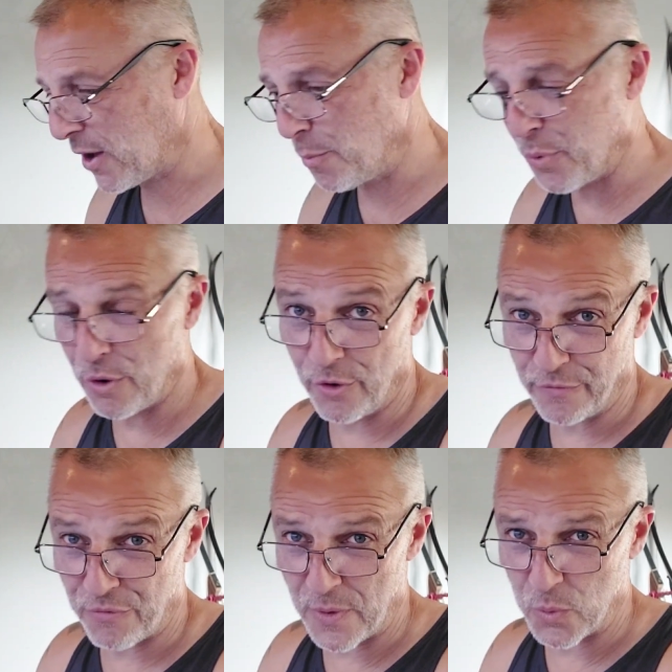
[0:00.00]
could put another
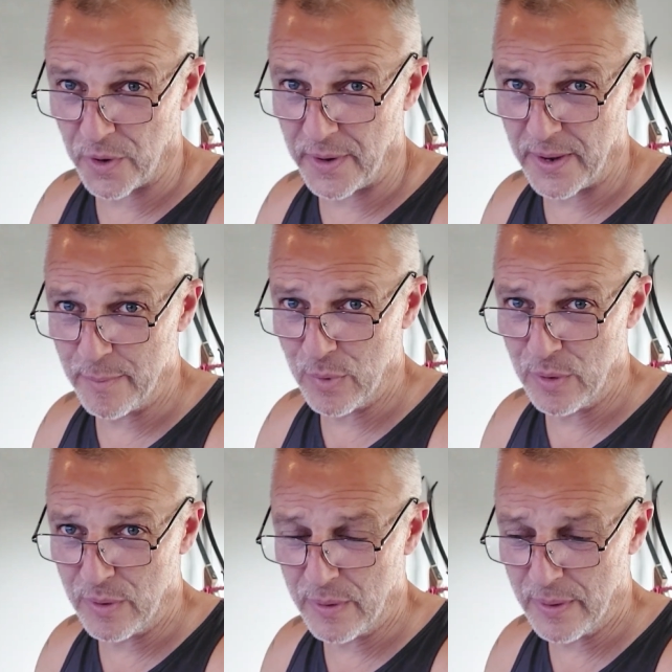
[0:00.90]
red one in there, but
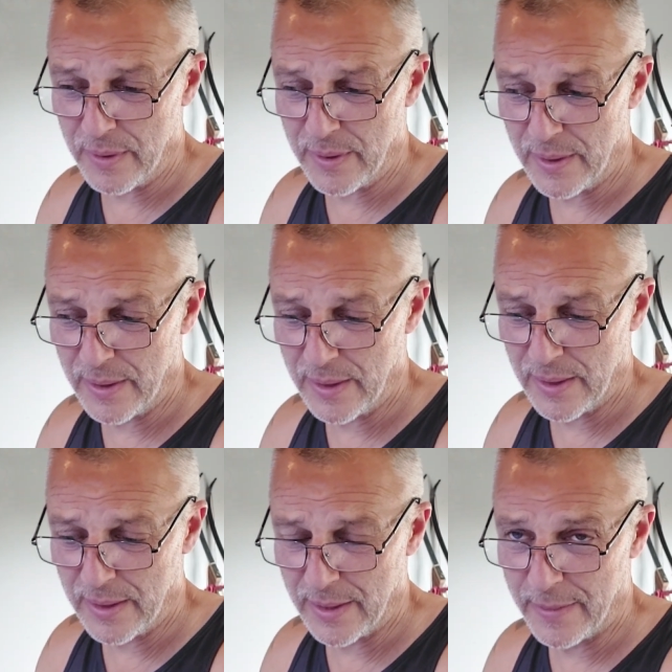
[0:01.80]

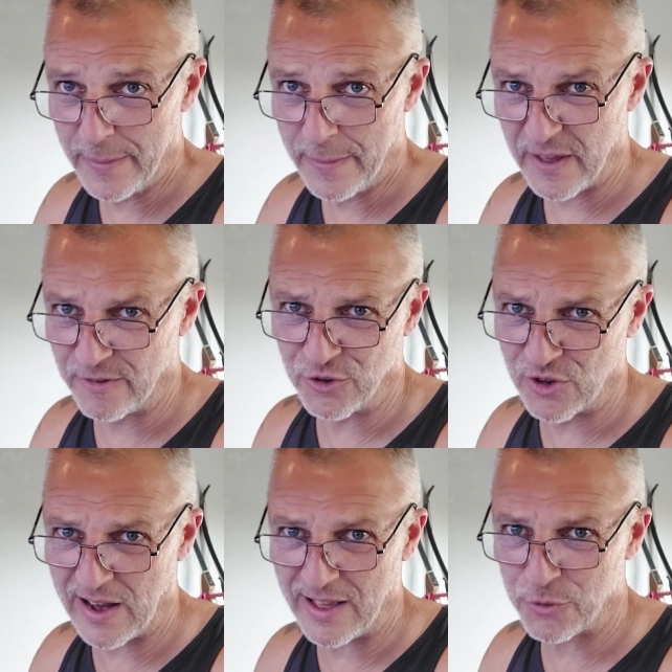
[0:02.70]
it'll just
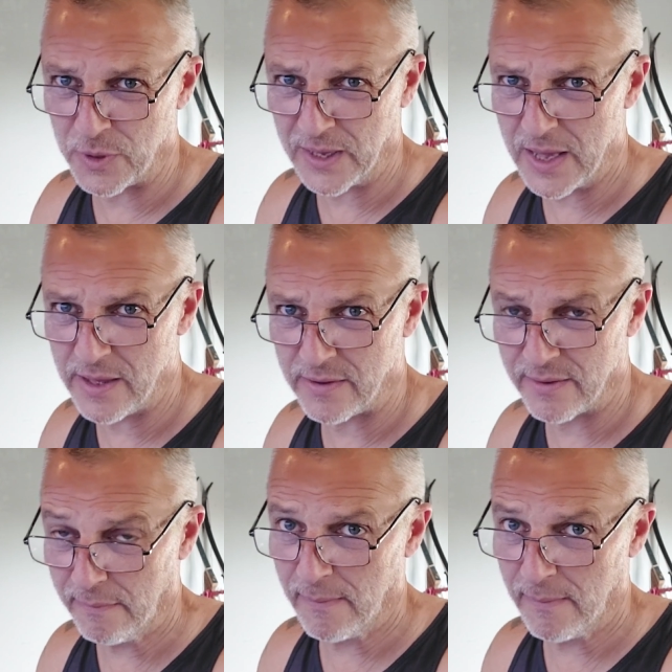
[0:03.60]
clash with the case.